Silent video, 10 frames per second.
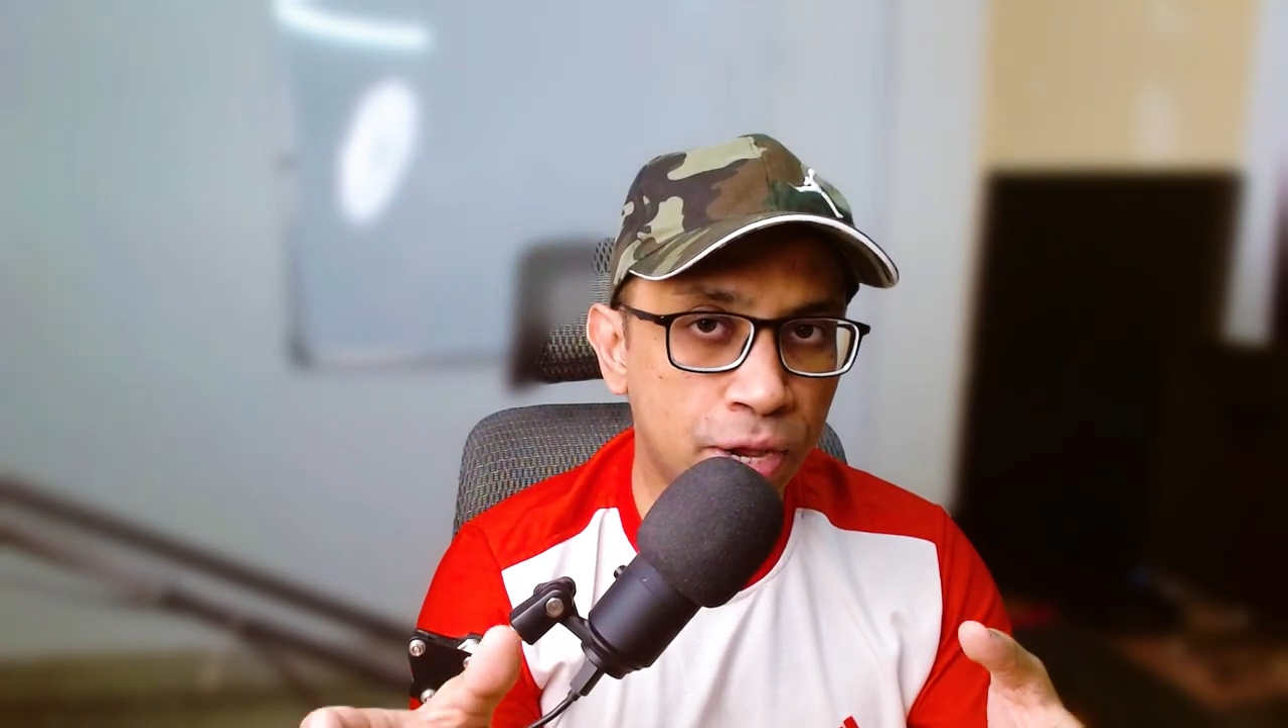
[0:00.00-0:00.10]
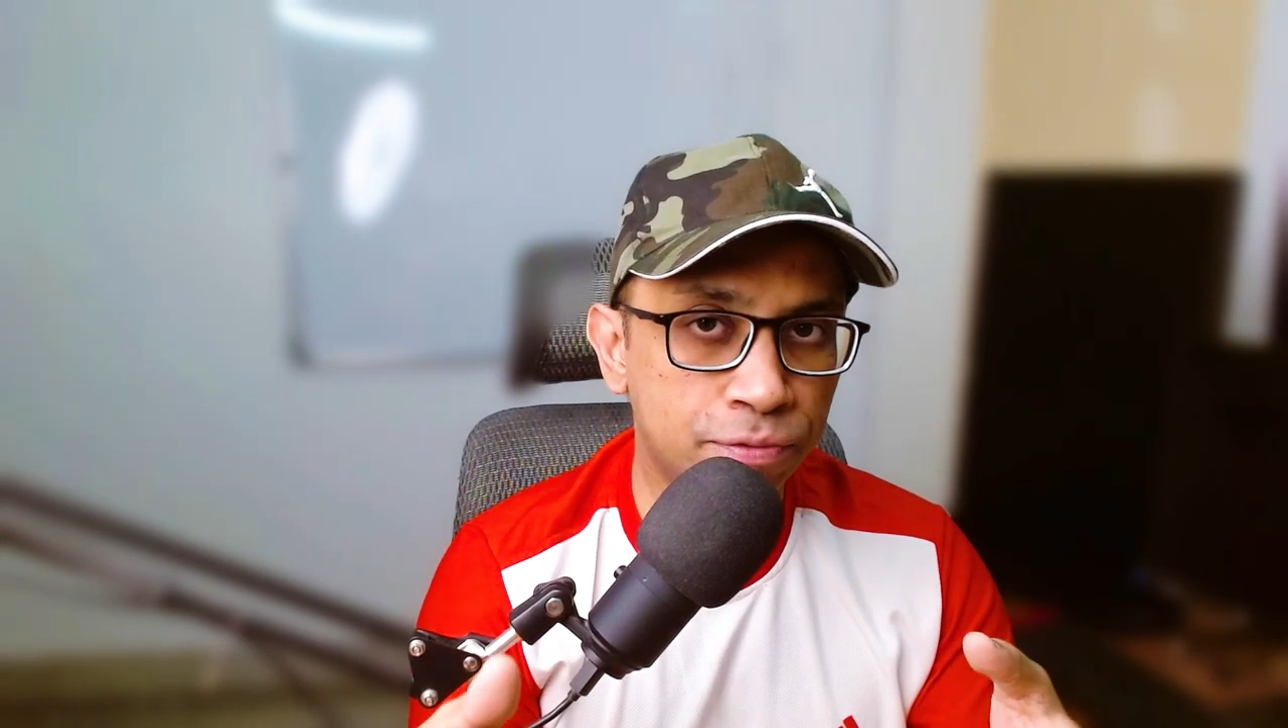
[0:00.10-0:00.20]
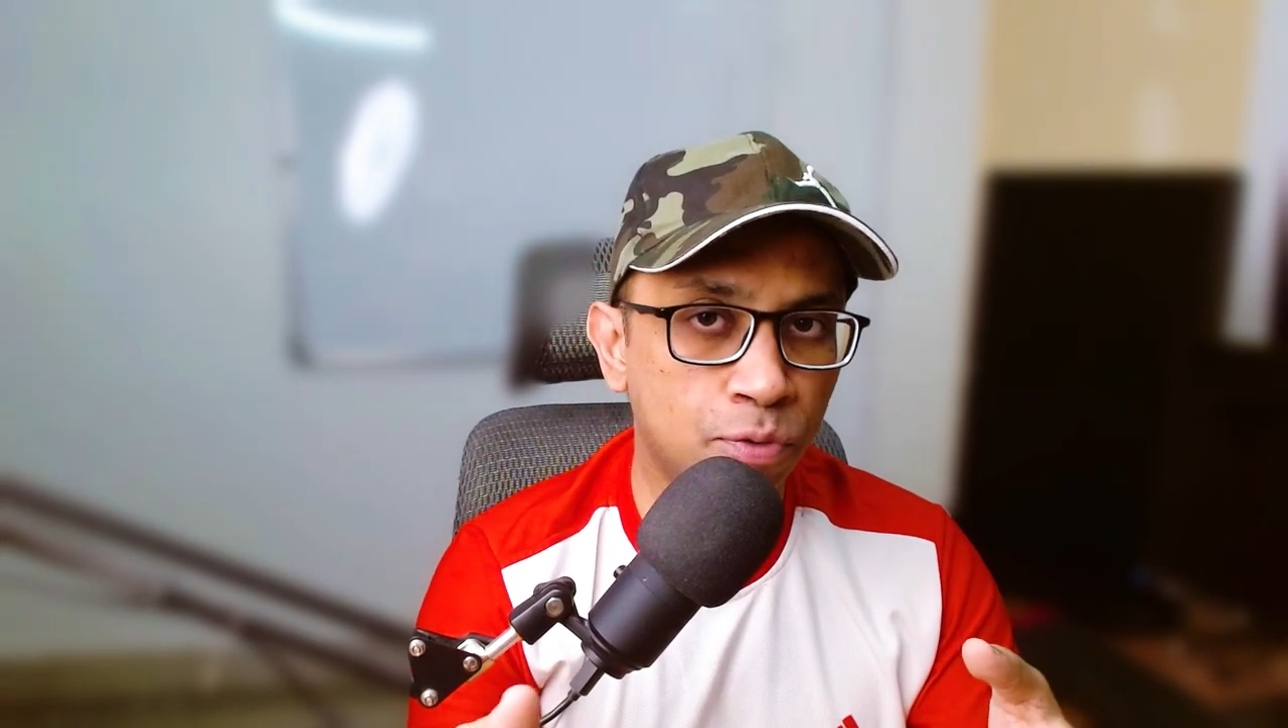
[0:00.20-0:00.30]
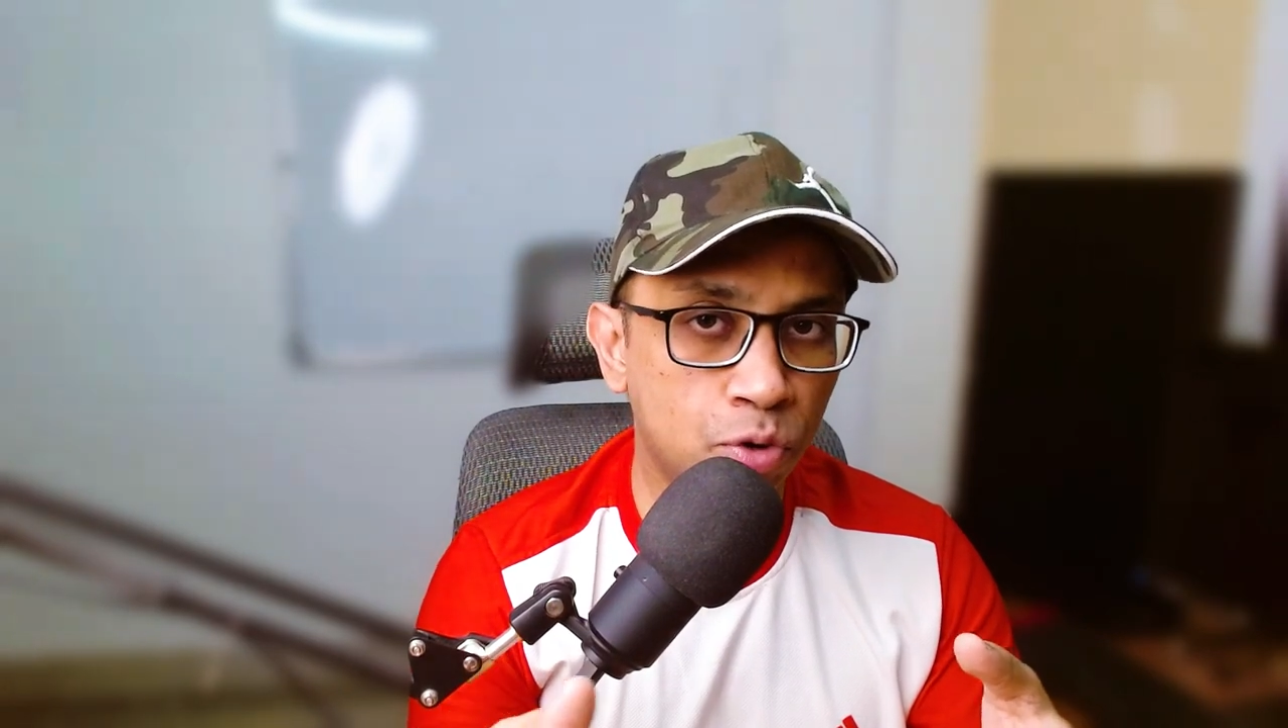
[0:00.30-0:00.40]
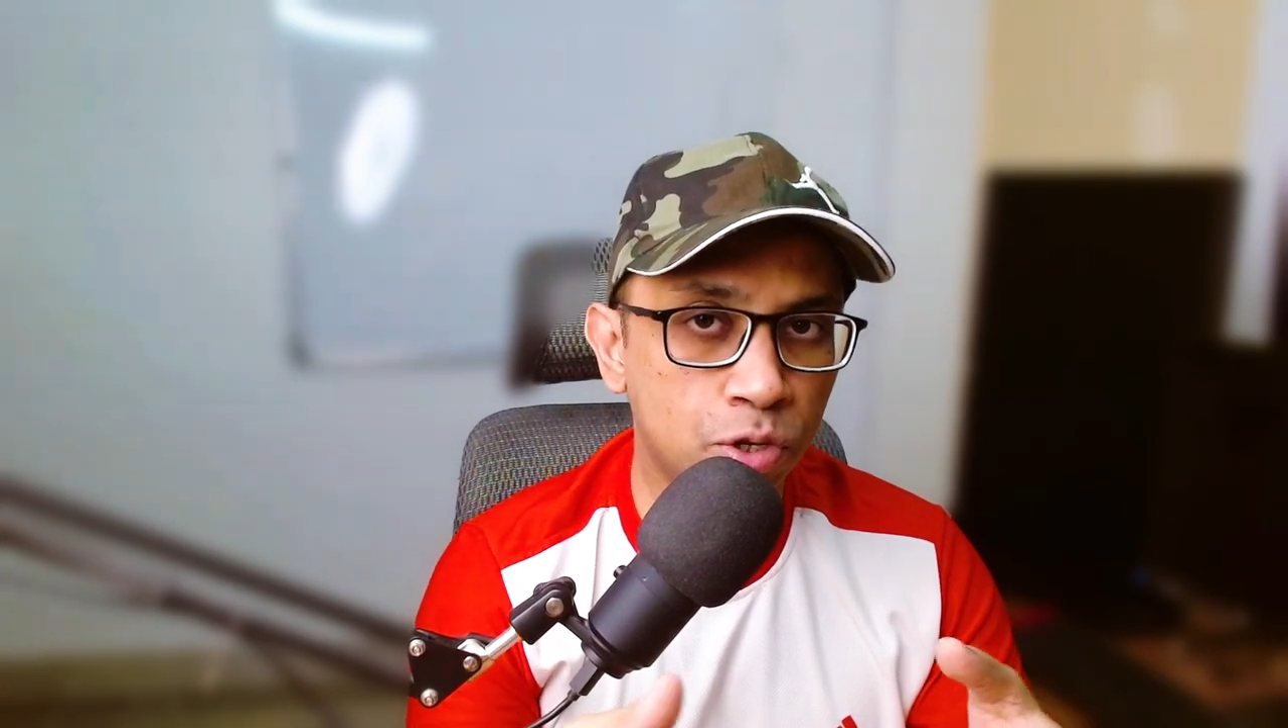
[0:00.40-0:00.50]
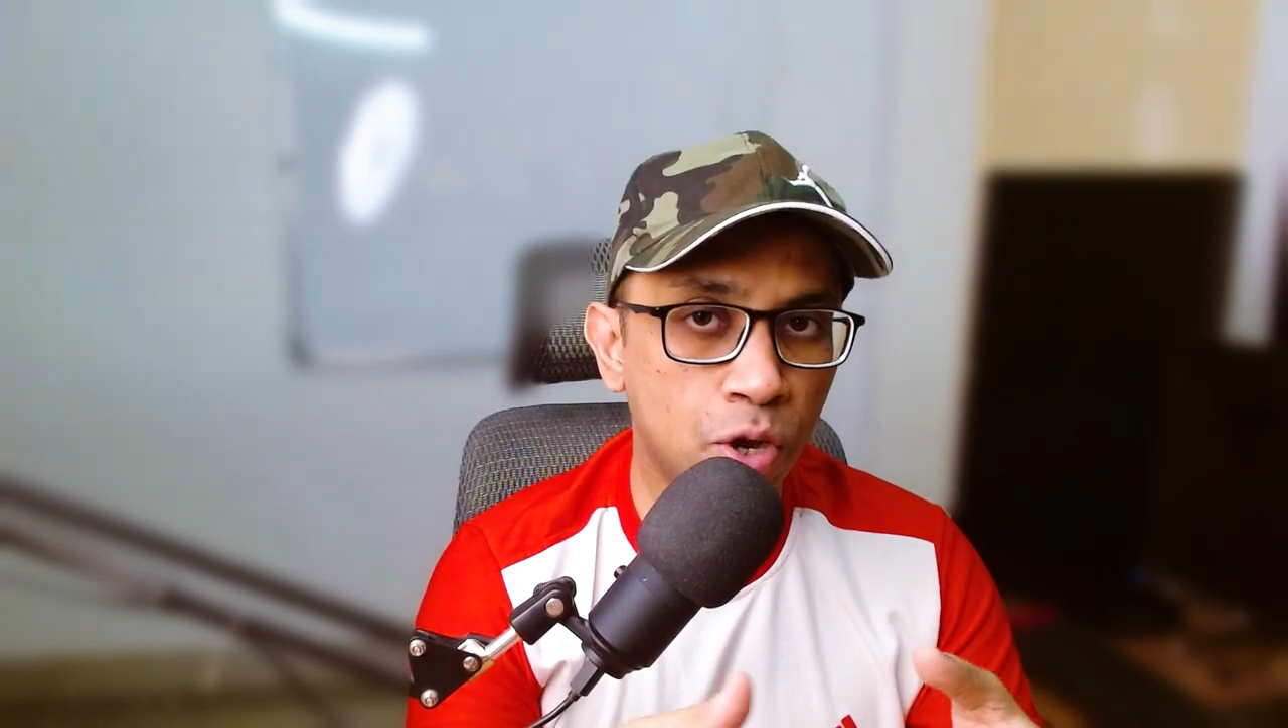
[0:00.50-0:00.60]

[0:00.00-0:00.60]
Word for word: Therefore,